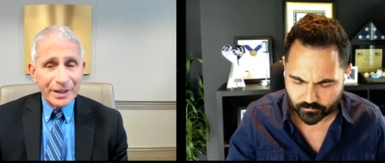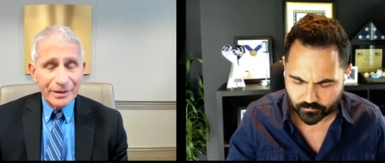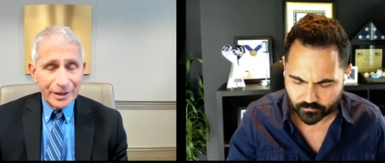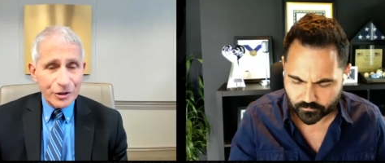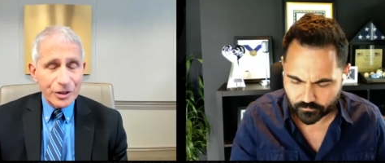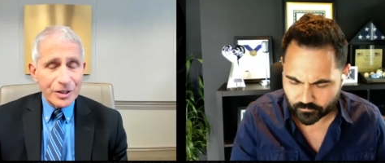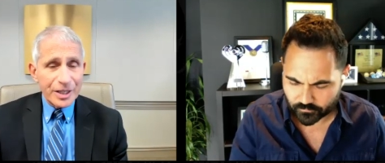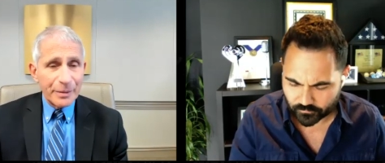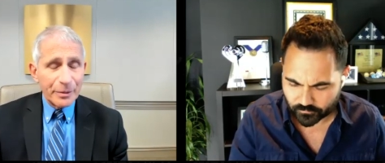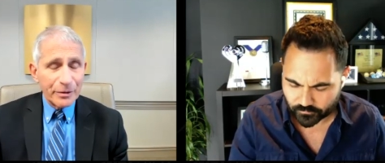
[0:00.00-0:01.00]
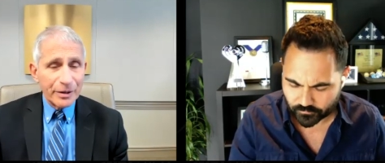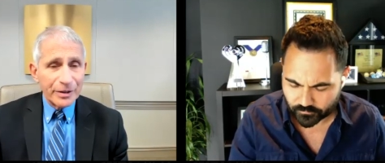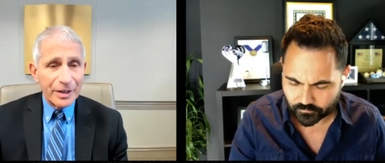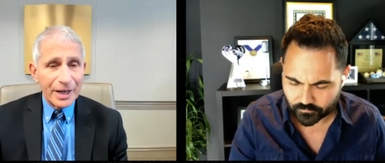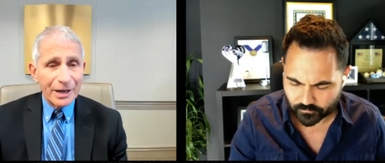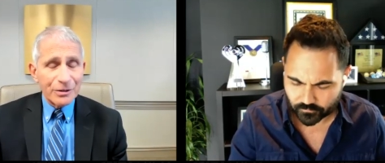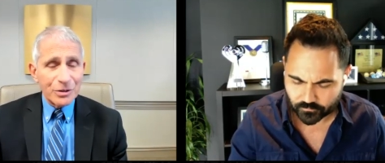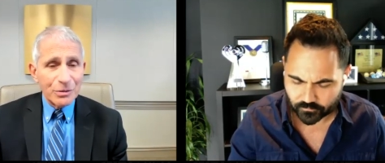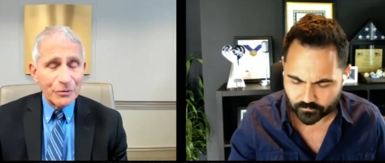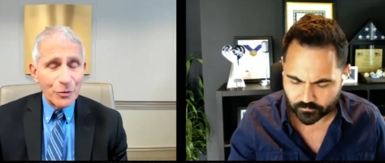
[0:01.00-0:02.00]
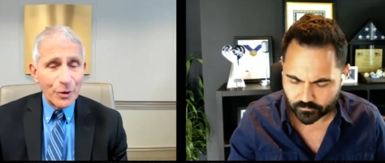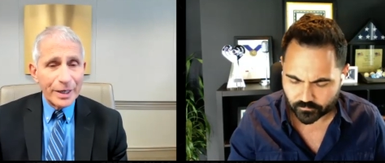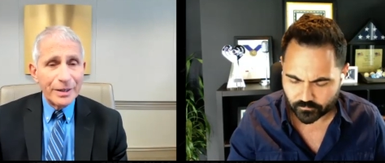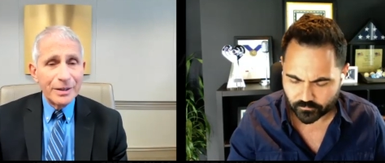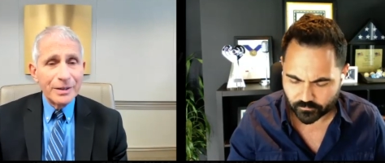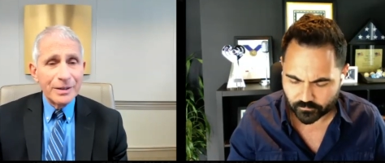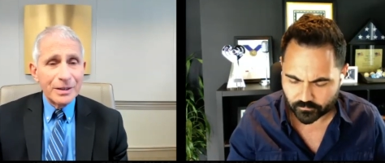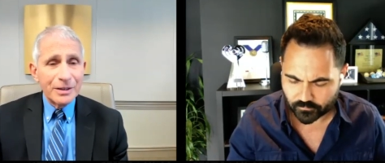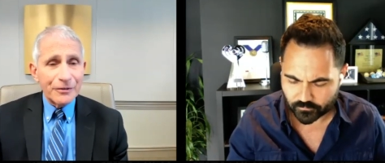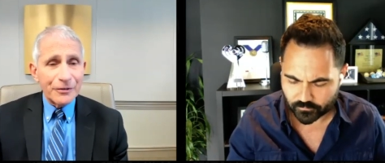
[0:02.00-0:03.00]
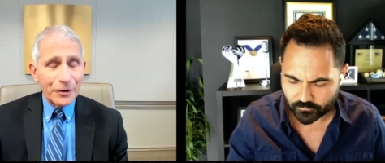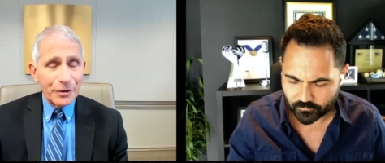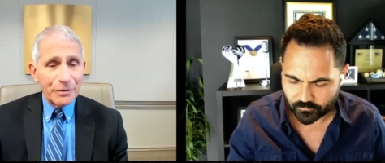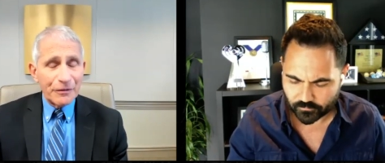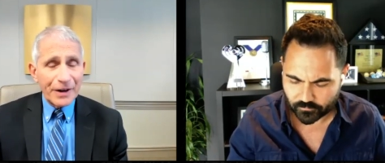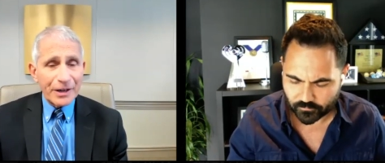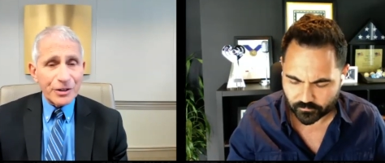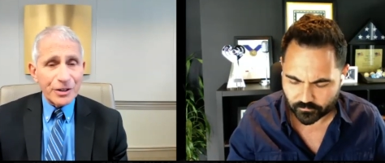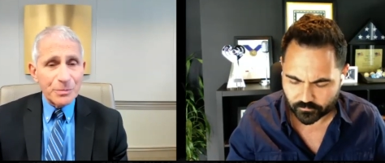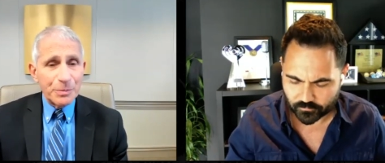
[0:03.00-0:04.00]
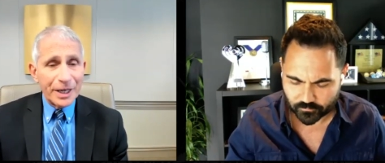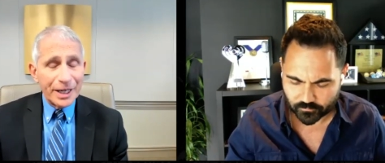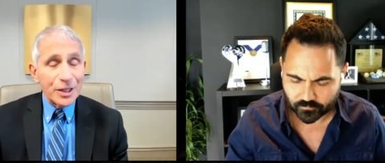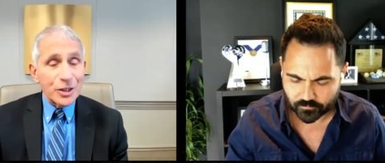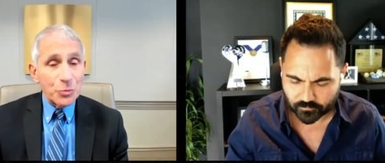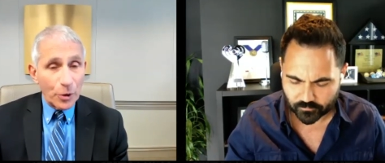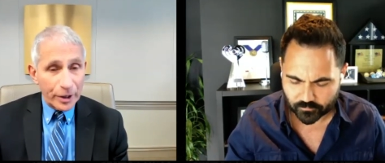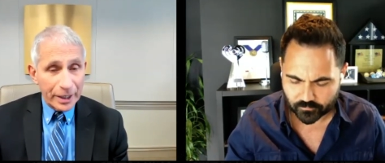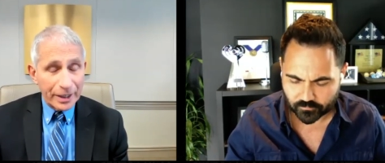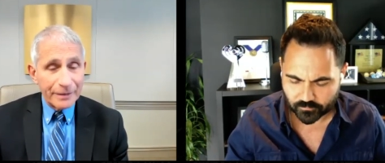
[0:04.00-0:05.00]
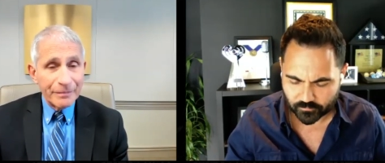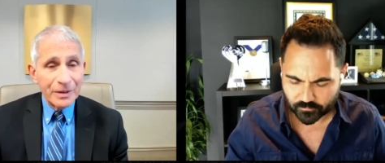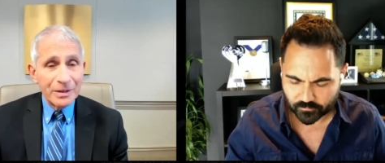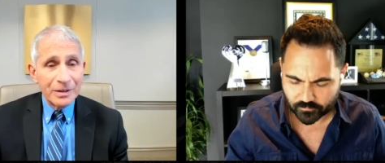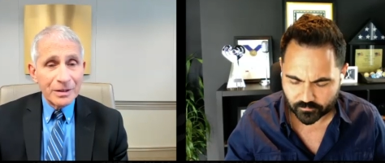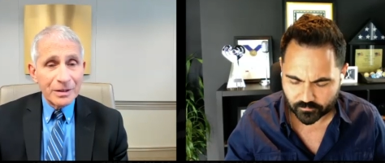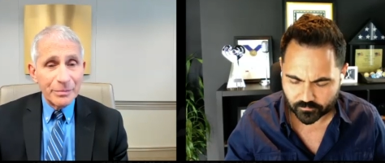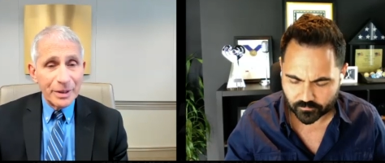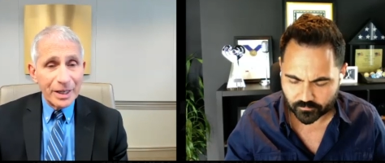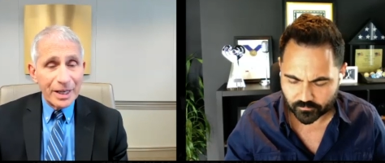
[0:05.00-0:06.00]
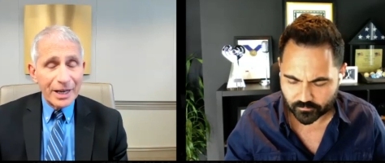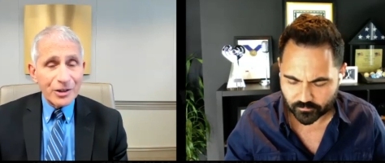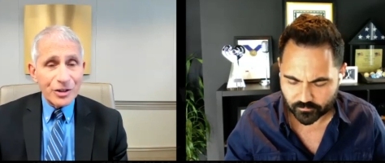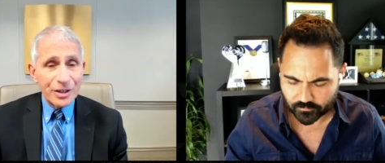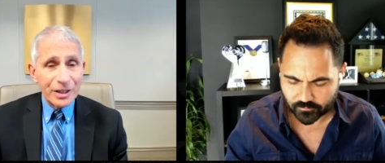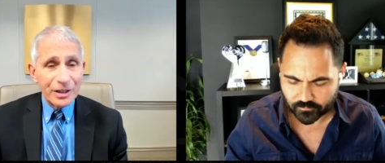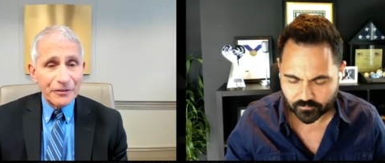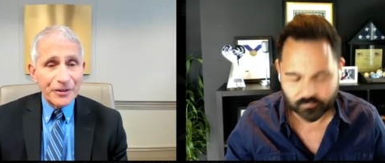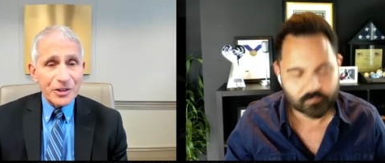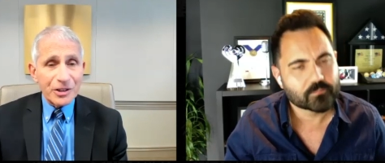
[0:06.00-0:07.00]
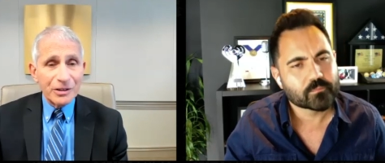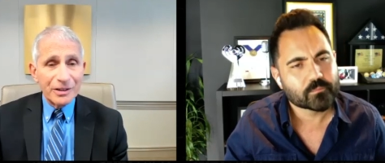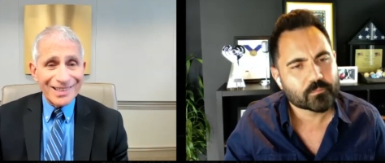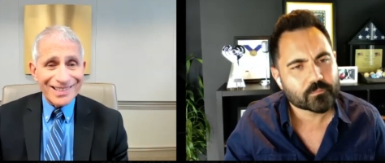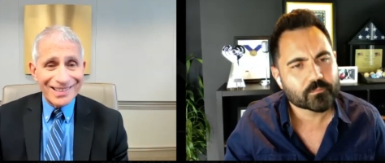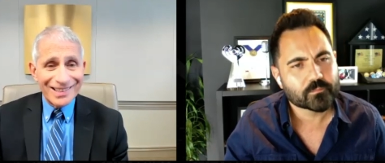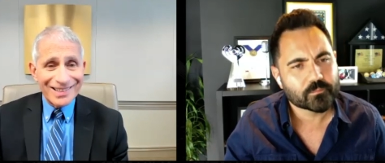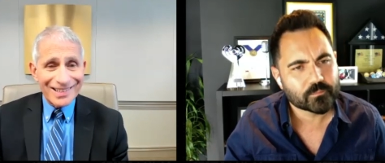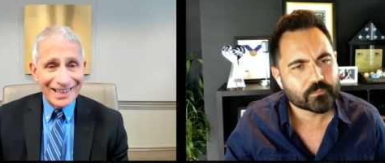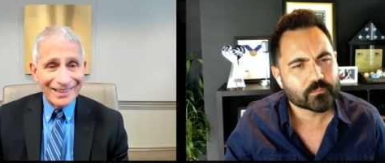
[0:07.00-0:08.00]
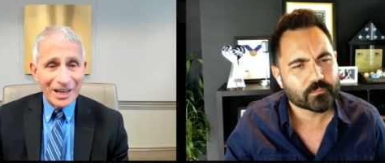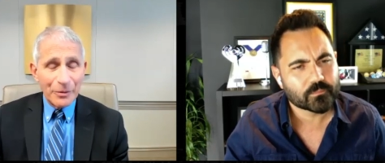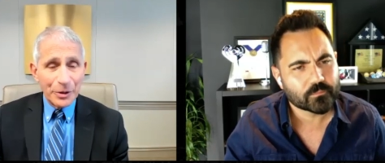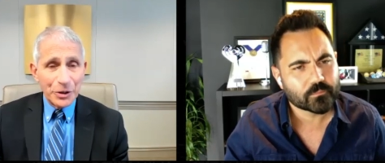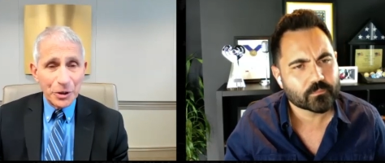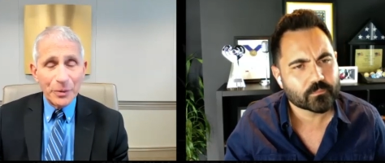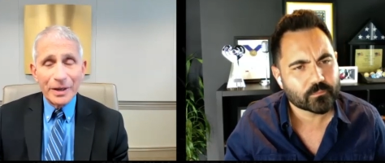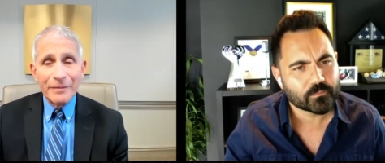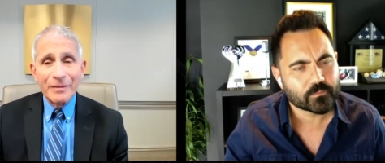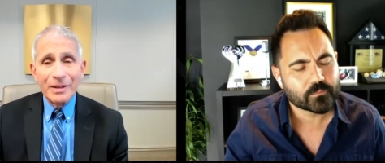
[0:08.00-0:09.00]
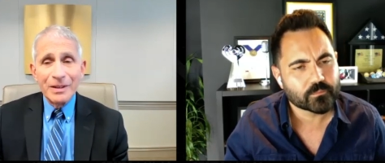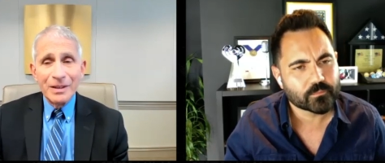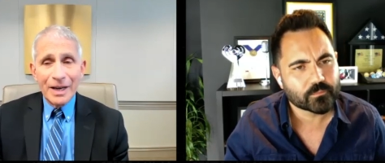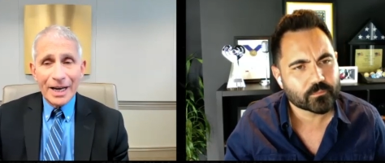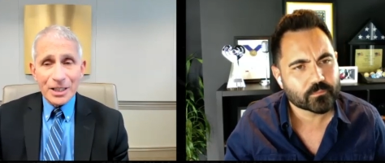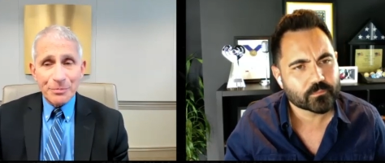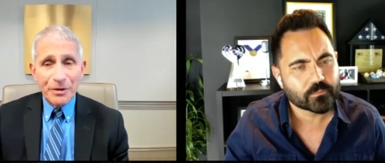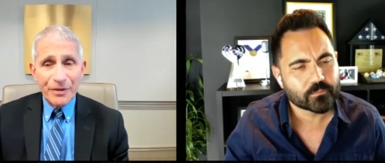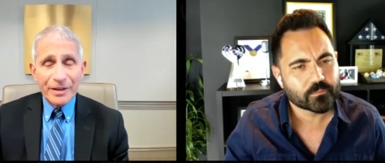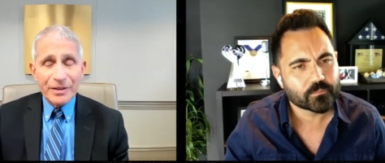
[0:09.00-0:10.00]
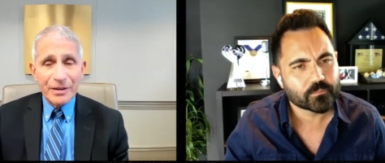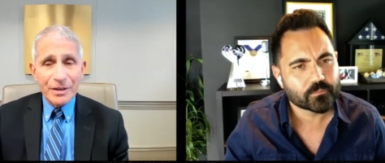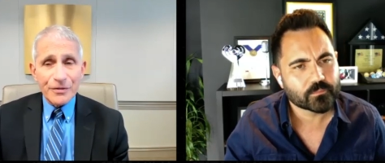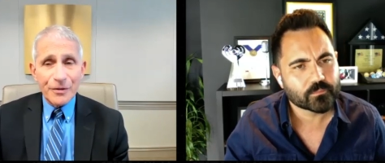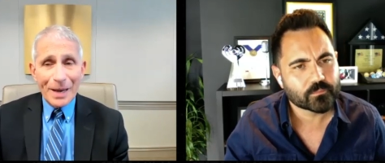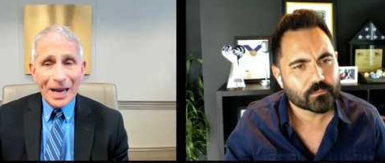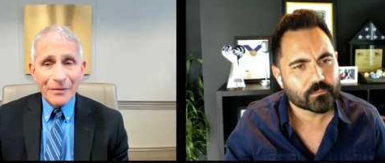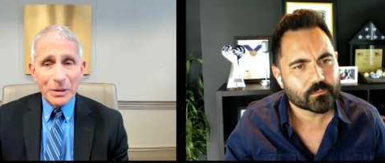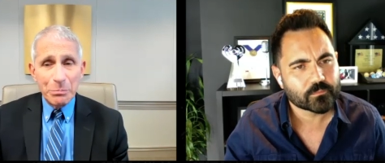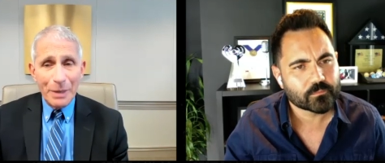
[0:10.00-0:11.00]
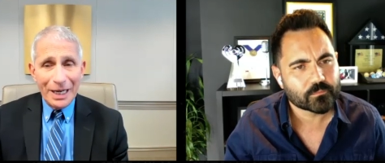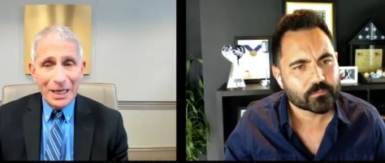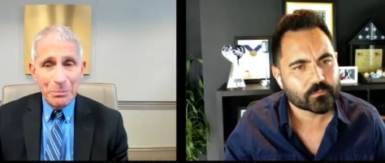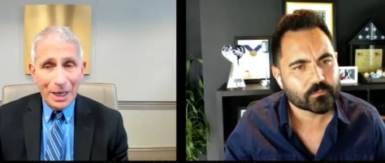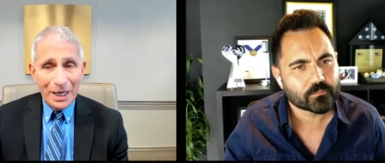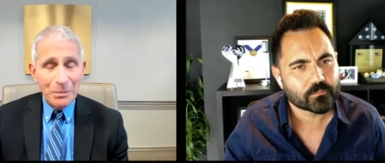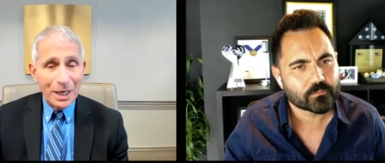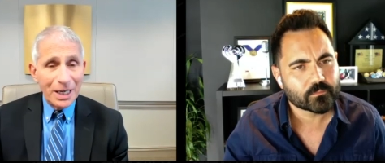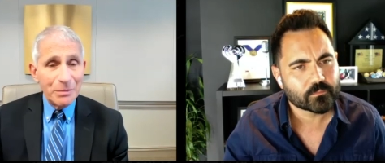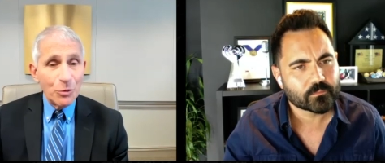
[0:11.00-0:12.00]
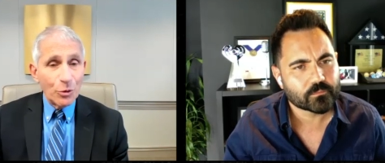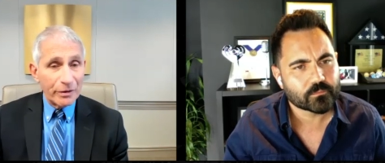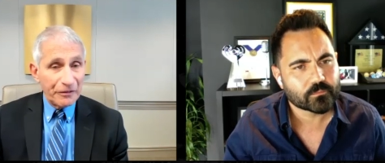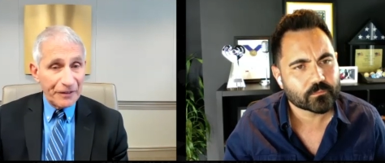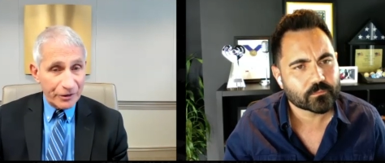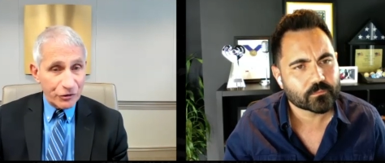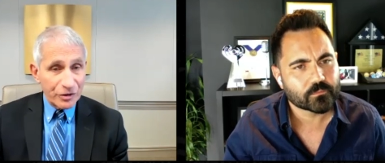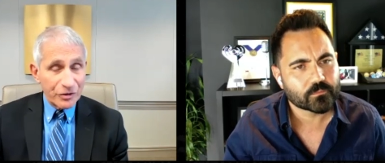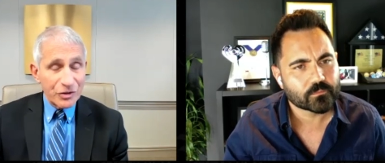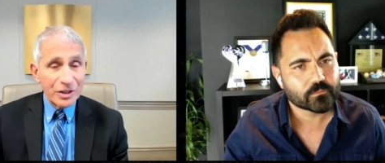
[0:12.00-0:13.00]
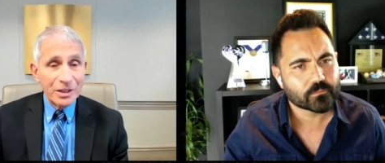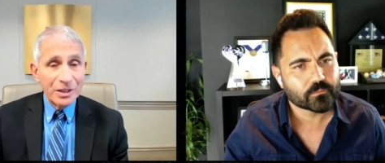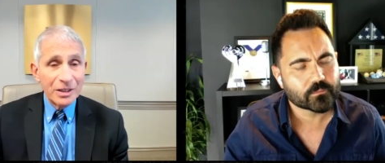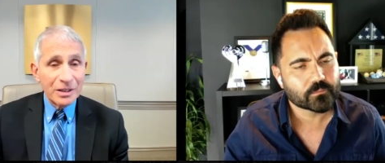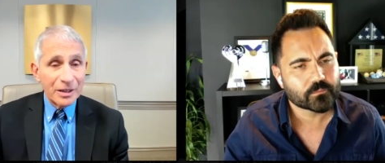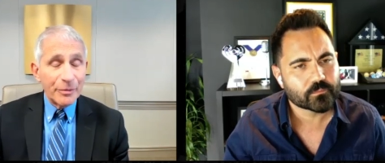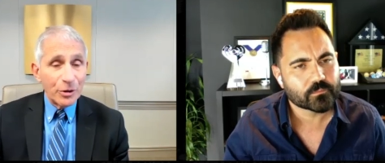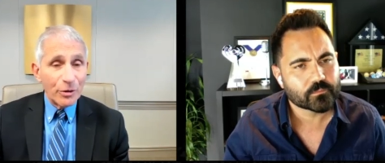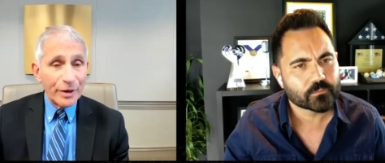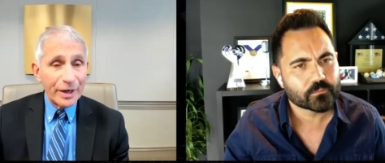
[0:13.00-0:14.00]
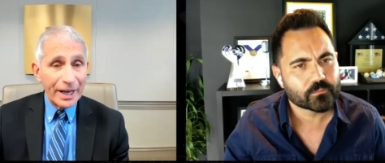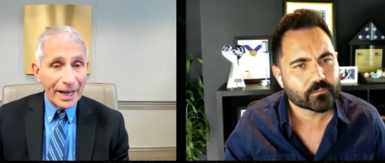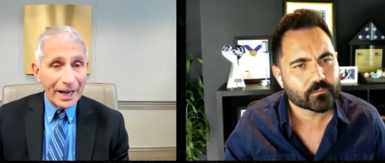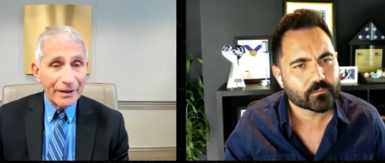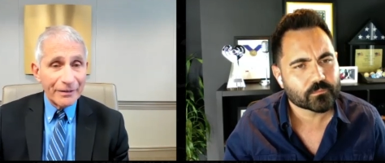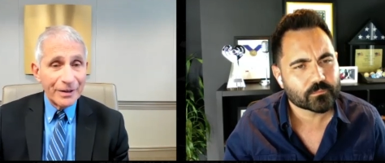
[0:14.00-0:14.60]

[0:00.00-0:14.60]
Speaker 1: conditions that we're under now to avoid further infections, but it is working. The mitigation and the physical distancing that we're doing has prevented us from having many, many, many more infections than we already have.